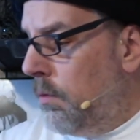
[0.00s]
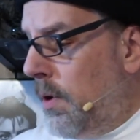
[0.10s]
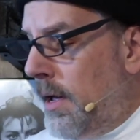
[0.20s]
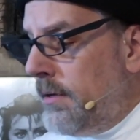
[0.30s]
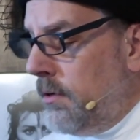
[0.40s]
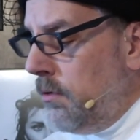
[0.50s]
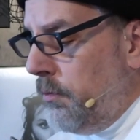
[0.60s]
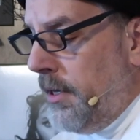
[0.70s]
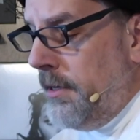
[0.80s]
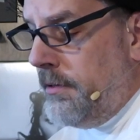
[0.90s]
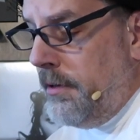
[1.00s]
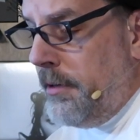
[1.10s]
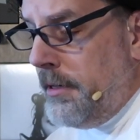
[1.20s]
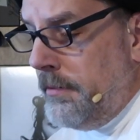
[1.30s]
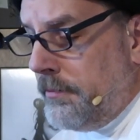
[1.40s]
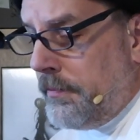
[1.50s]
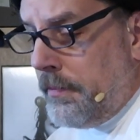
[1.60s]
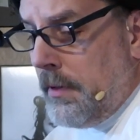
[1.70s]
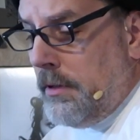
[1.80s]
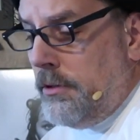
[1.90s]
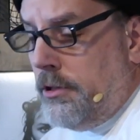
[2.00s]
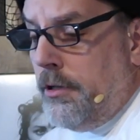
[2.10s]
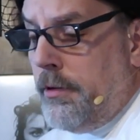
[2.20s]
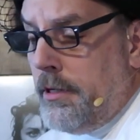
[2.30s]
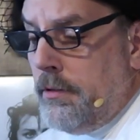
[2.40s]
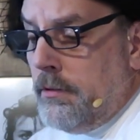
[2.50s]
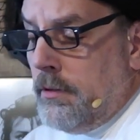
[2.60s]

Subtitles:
Why don't we do it? Do it.